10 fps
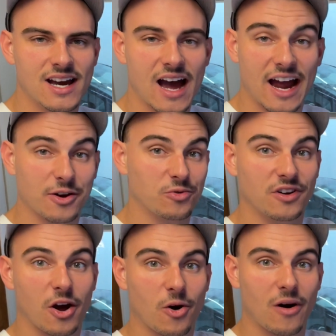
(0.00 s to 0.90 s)
I don't
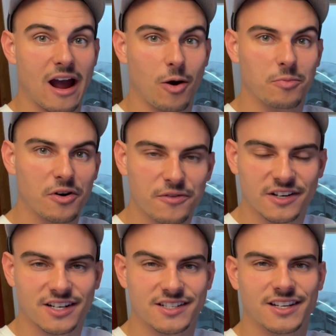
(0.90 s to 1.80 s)
know how
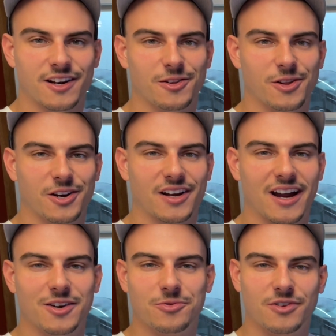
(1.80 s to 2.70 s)
perfect it's gonna look. I
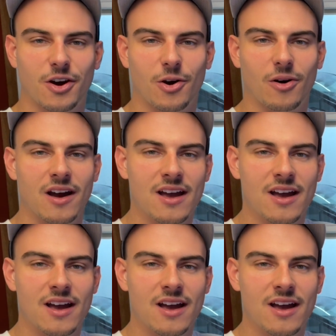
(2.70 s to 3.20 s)
don't know